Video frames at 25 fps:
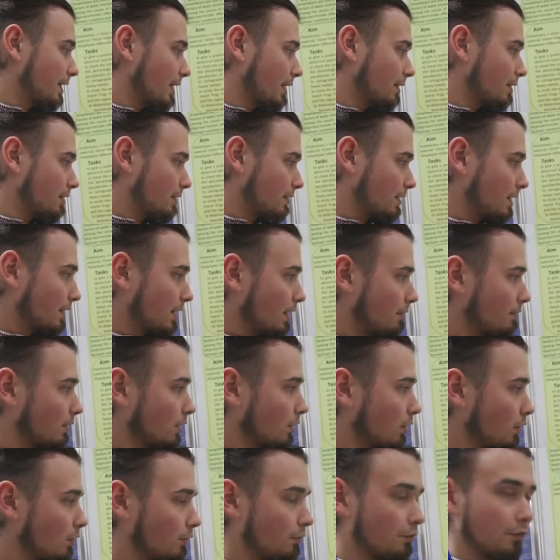le the
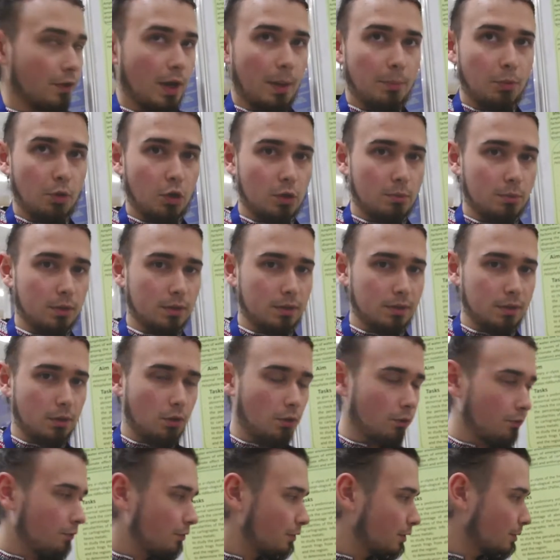level of abnormal
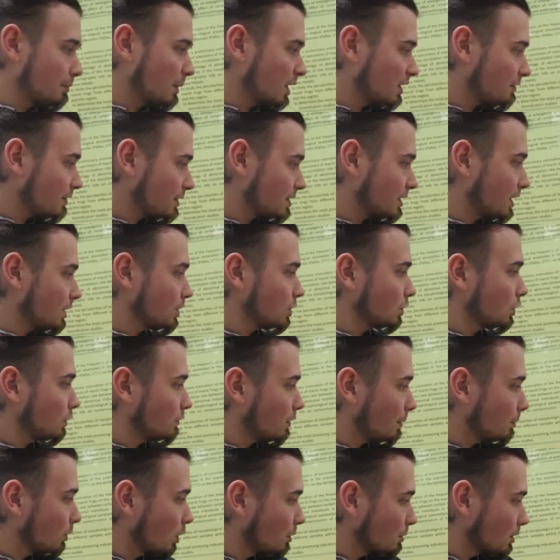of manifestation
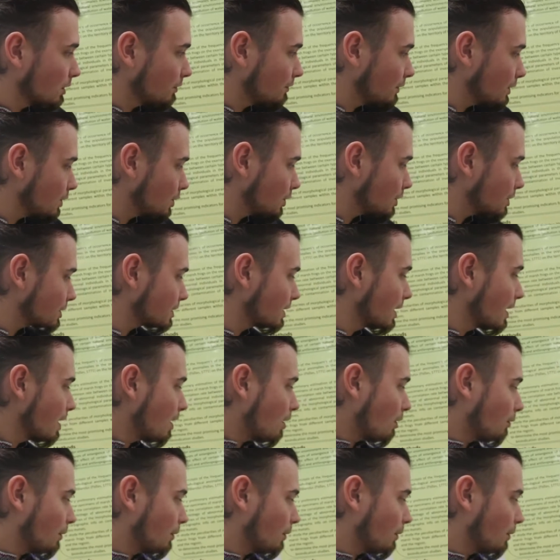of abnormal features